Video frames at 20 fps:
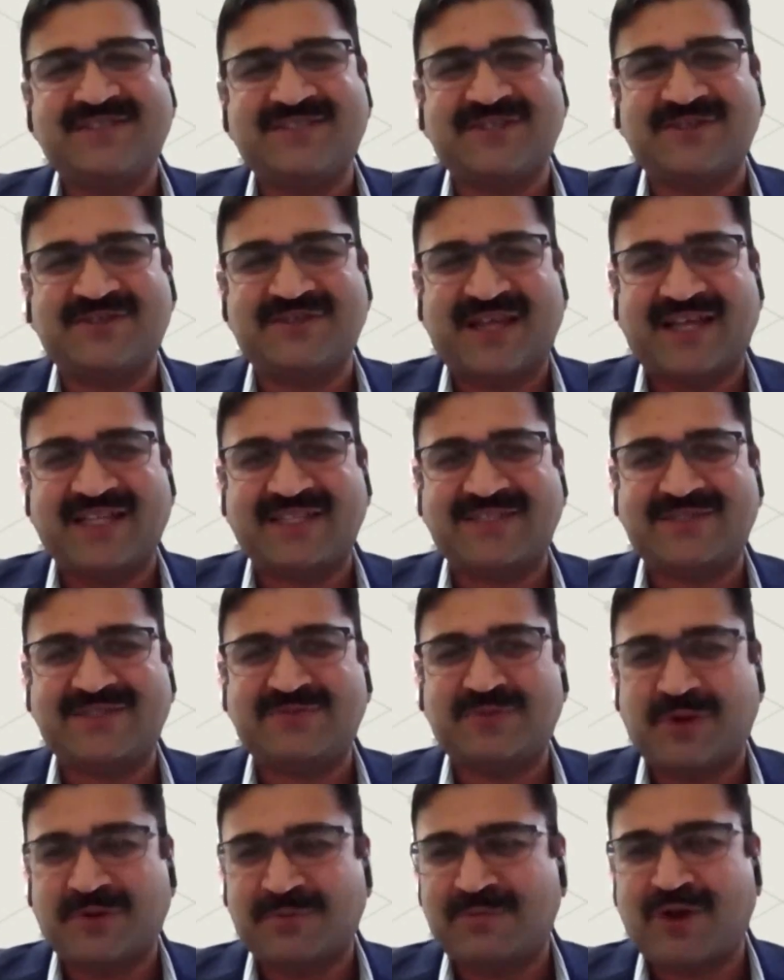So
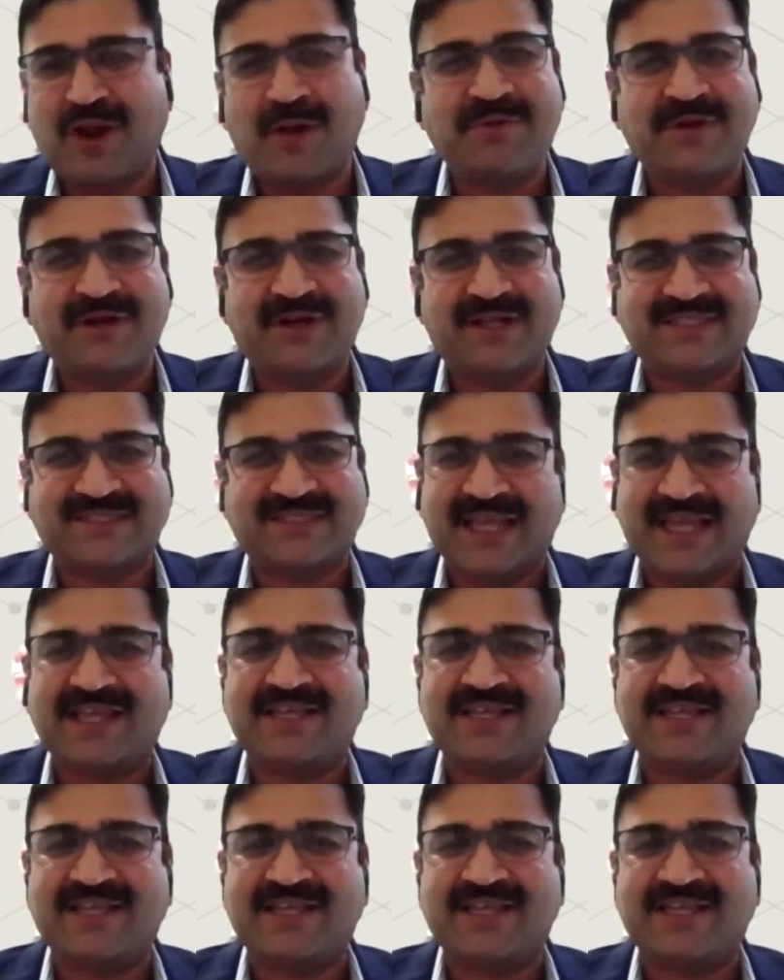that's what prompted us,